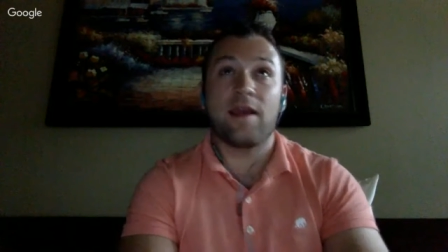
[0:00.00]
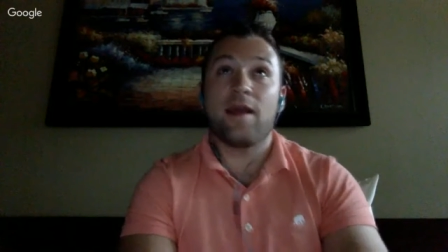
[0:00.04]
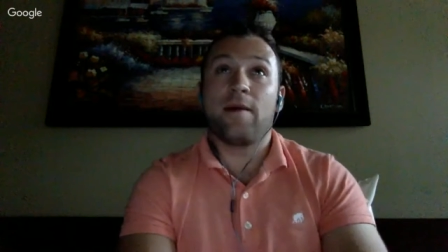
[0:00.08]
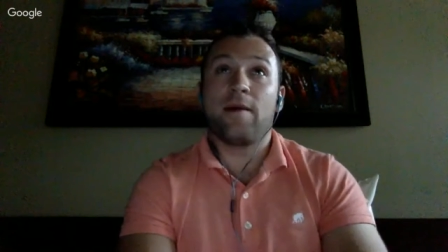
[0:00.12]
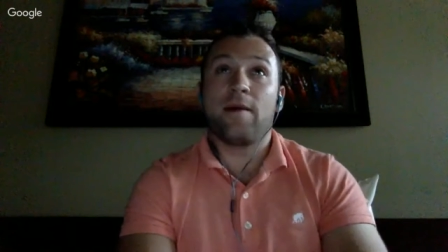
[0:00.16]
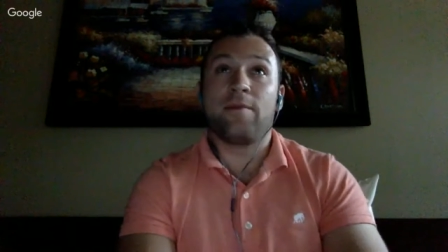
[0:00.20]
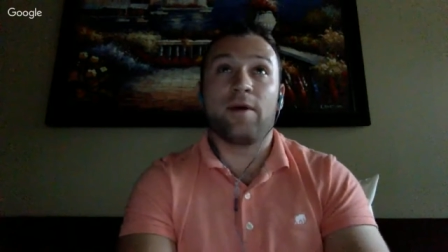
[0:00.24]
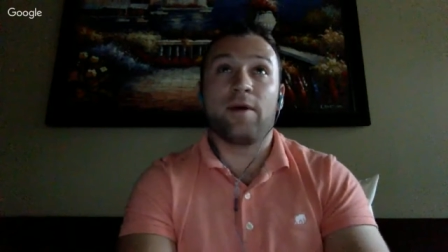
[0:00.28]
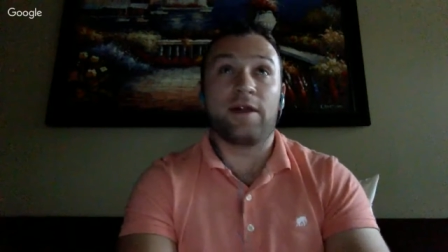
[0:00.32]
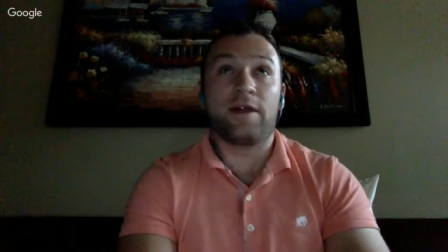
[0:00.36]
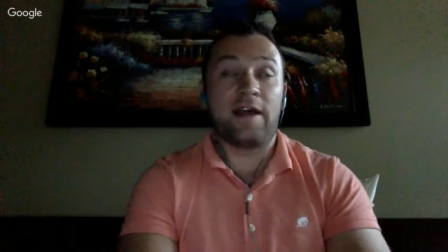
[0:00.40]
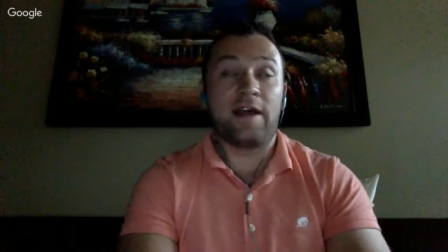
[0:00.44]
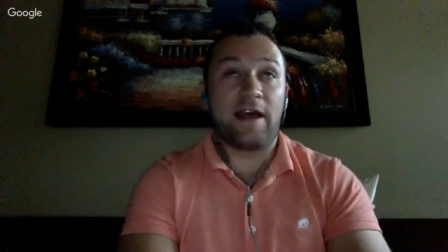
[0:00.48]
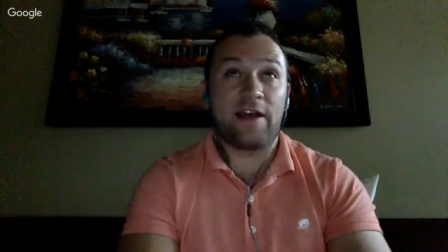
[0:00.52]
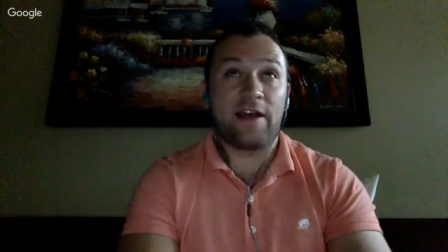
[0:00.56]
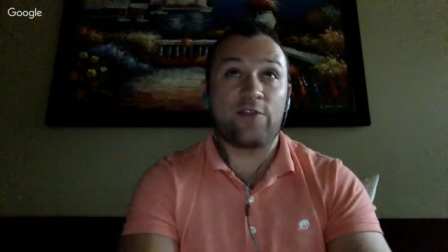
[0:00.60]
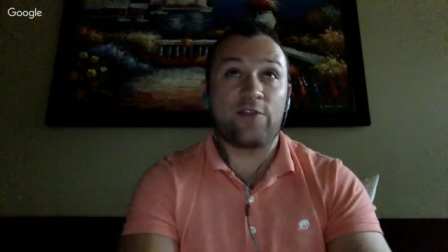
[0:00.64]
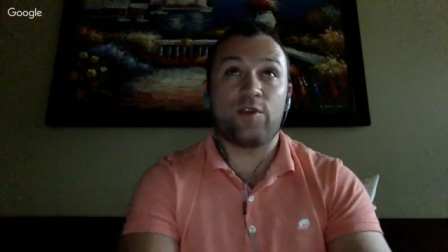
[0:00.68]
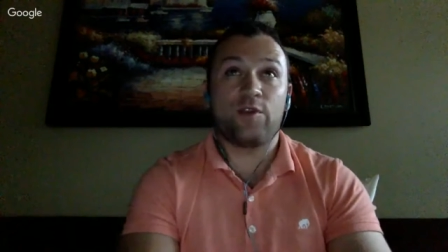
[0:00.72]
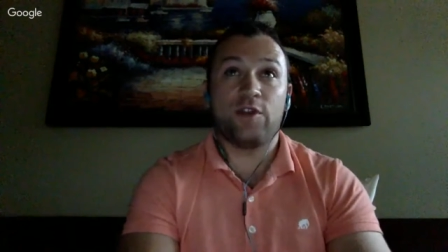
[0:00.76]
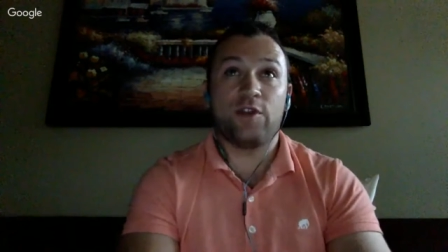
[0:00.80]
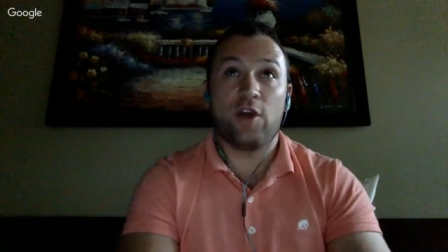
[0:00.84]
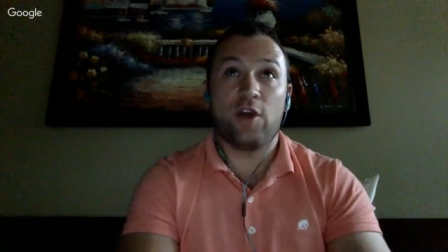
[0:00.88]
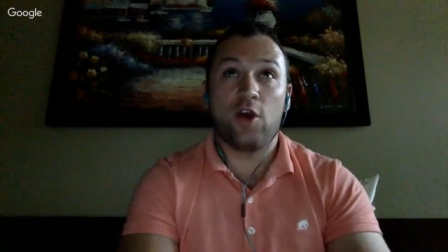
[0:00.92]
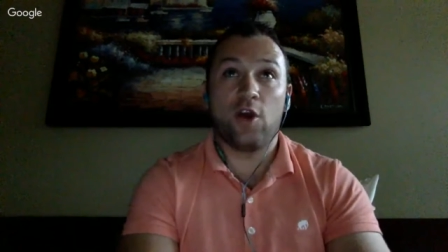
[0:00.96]
But as we
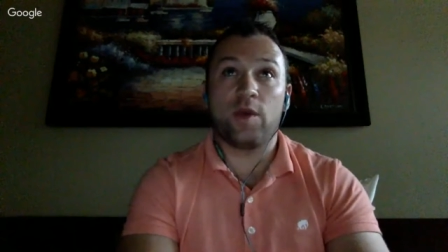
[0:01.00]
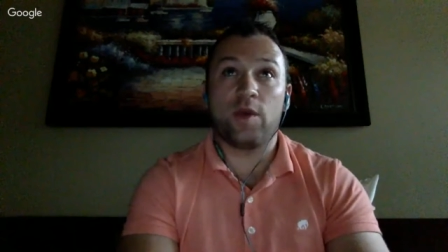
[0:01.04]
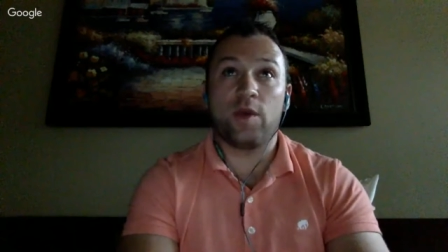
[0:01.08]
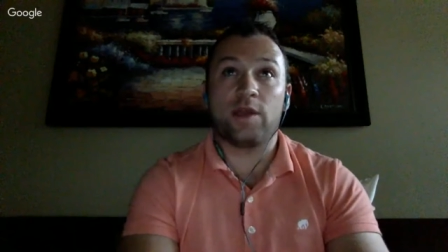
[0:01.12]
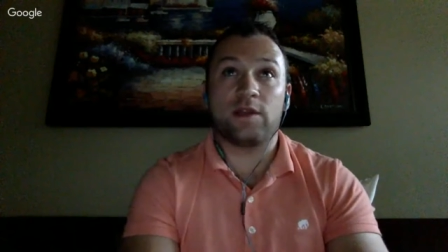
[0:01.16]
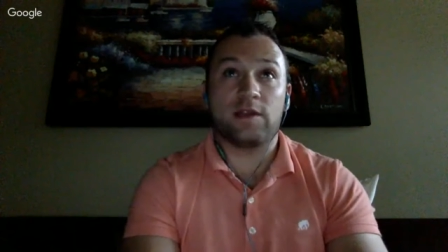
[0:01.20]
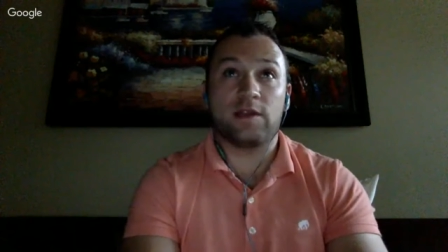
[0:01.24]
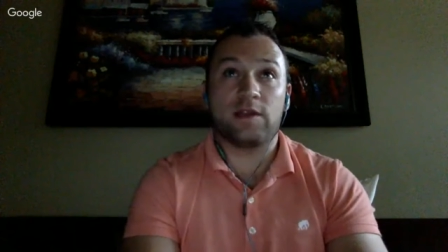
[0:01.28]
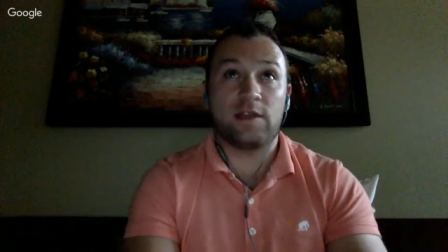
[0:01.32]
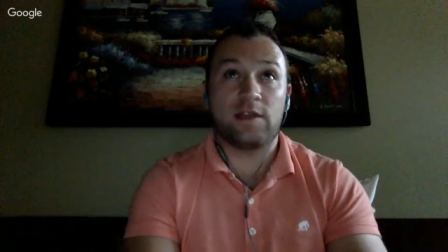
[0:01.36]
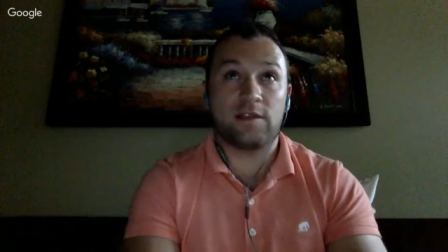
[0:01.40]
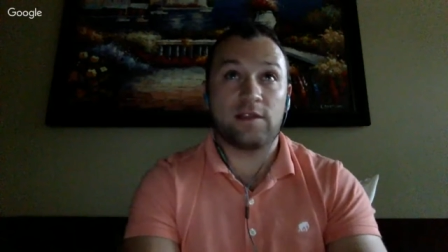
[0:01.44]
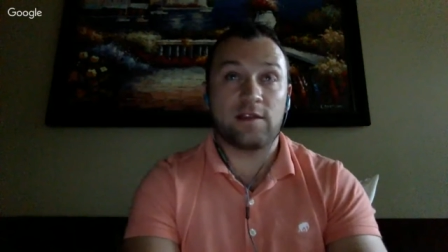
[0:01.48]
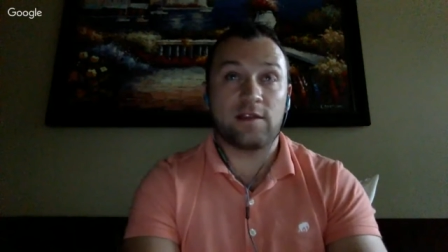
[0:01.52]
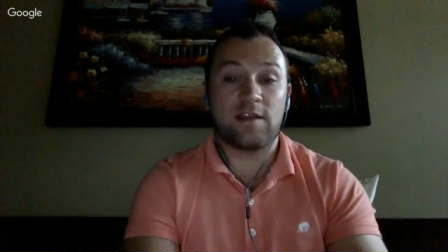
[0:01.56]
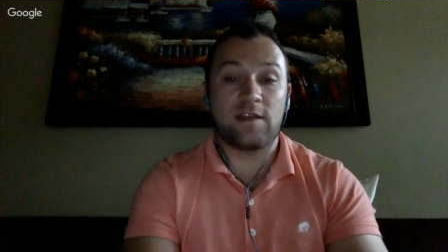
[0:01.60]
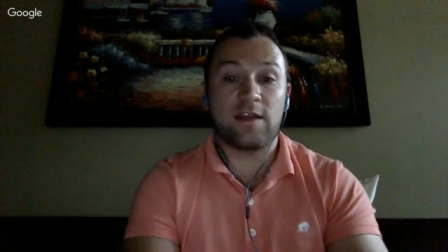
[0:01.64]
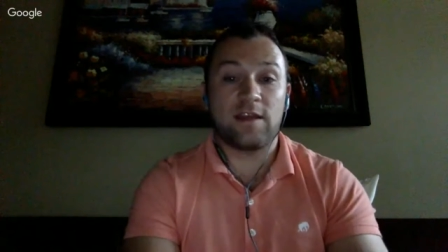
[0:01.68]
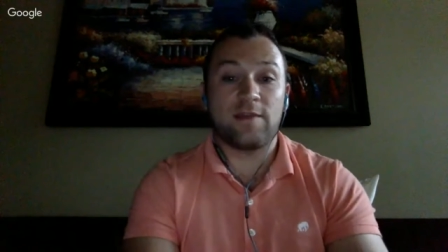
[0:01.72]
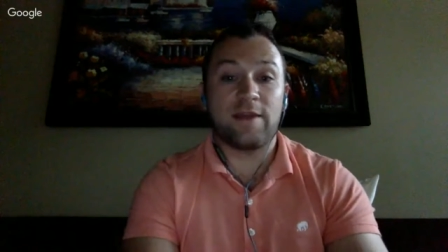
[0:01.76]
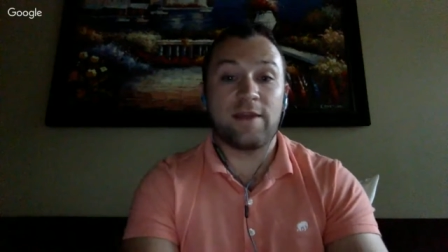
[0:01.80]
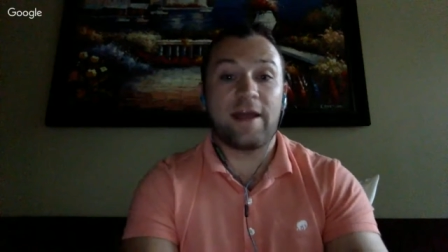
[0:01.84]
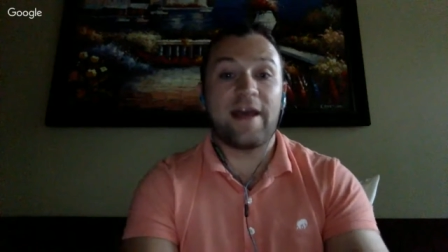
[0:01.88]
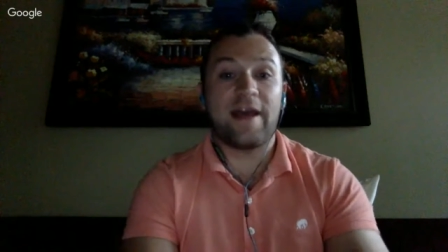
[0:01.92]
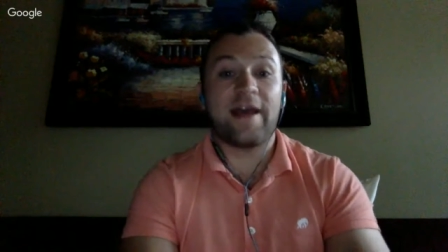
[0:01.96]
know, he leads the team
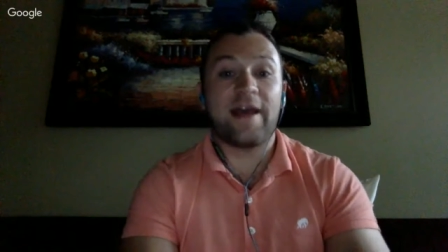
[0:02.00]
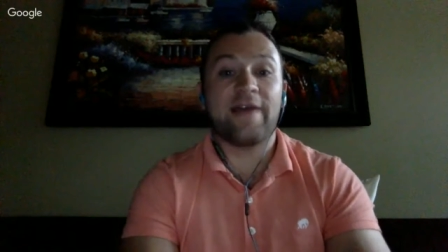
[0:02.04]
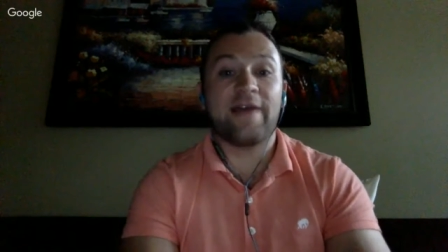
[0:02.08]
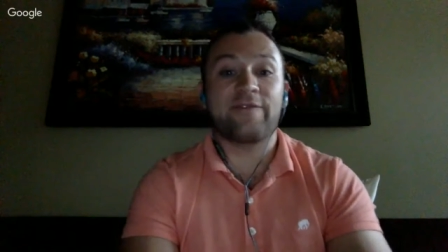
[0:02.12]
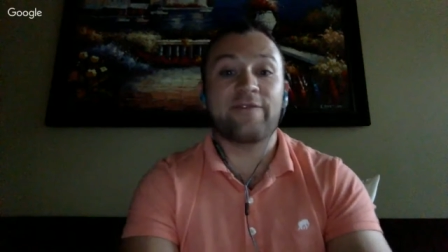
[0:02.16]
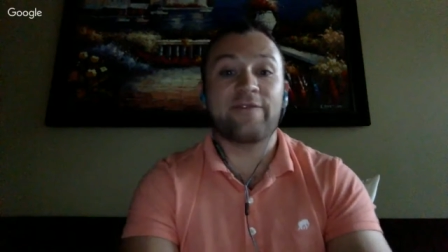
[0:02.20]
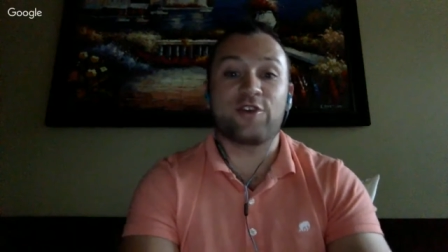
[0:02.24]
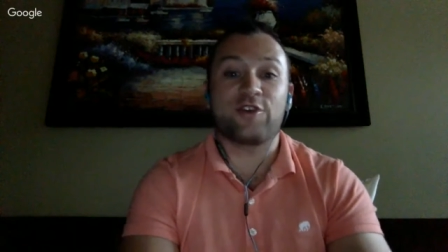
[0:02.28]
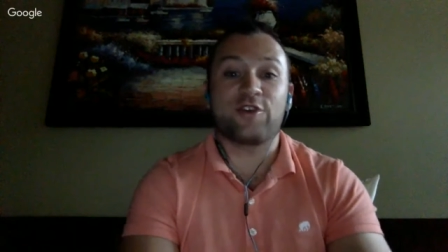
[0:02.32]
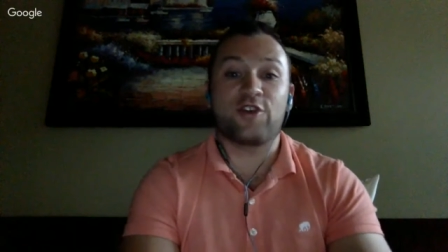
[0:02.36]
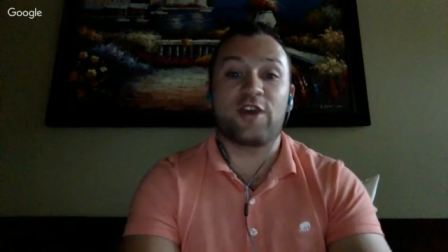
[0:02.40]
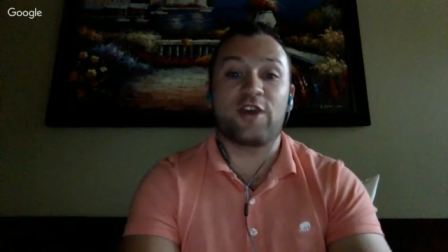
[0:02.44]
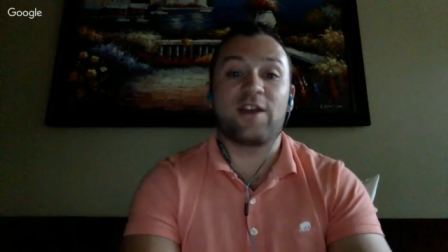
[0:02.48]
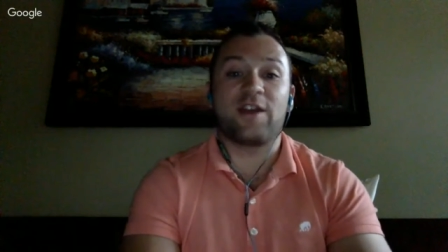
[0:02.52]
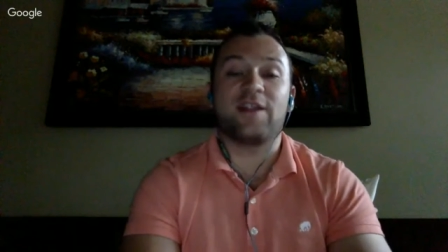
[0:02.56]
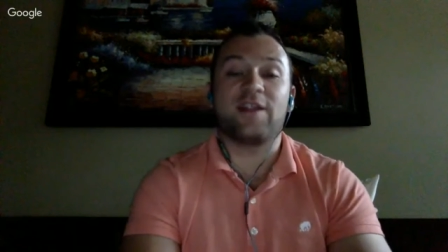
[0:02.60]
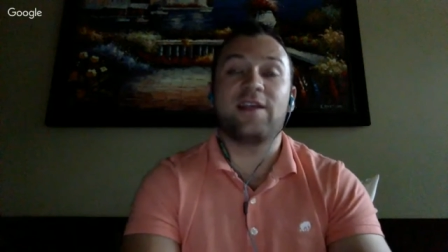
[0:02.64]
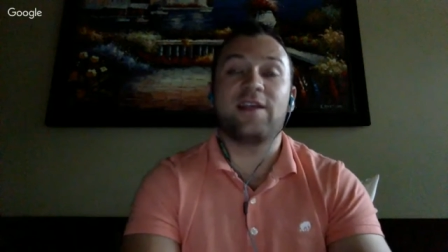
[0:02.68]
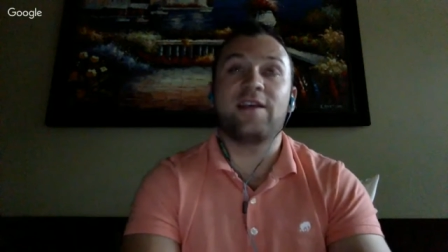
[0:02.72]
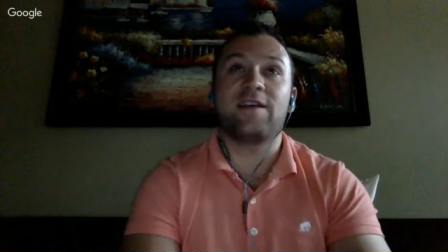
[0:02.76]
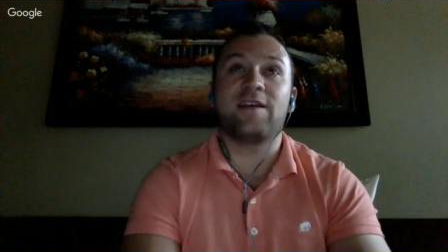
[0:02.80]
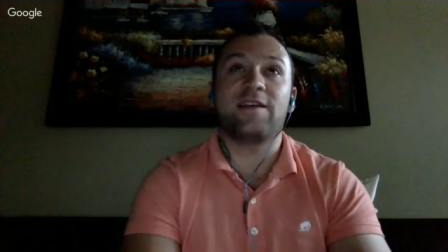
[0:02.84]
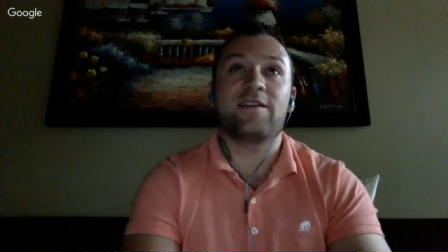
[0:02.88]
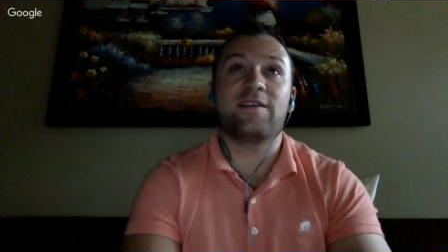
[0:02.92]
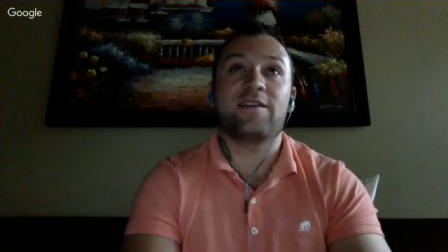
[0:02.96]
in average, and
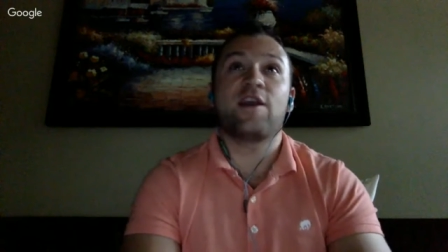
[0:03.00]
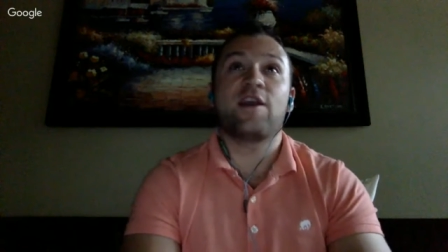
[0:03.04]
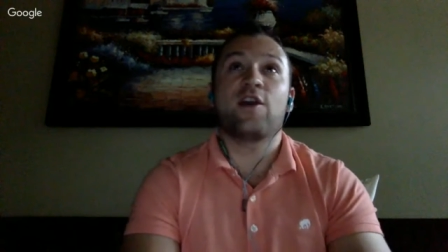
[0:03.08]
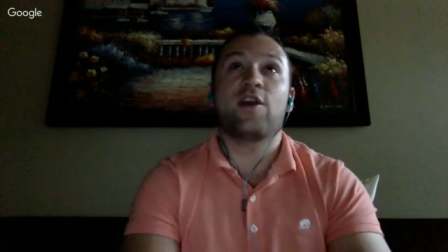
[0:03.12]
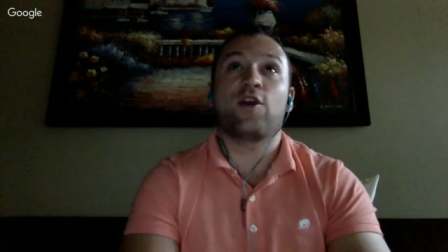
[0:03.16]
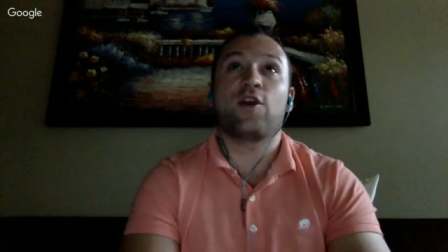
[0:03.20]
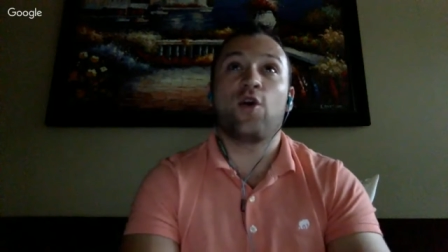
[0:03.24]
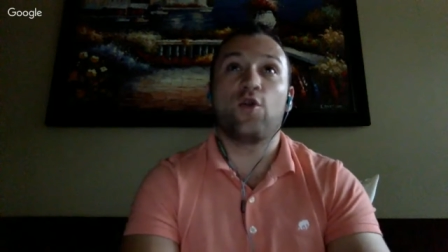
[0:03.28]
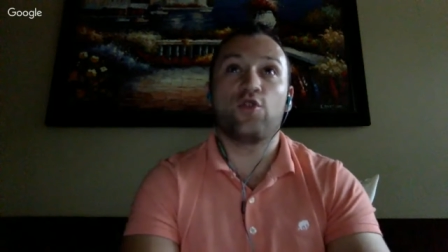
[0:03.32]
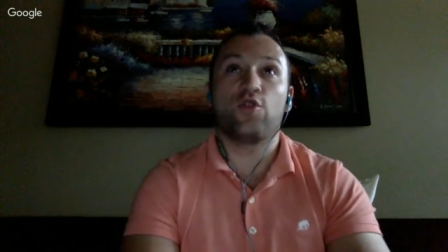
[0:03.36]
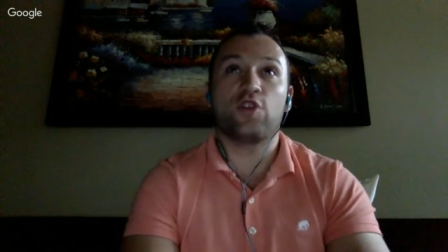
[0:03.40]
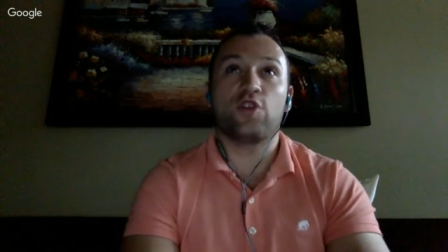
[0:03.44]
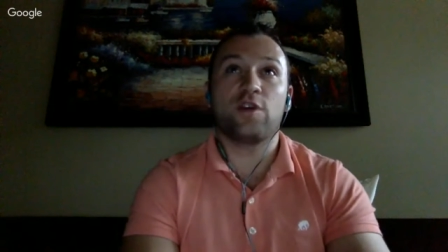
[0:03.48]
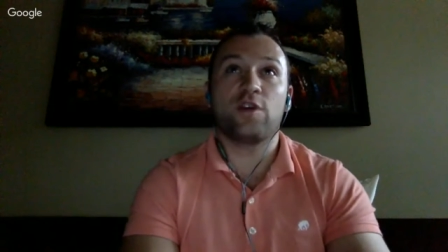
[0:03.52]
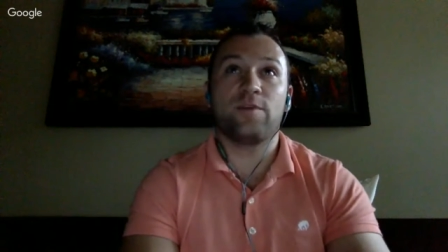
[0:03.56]
his coaching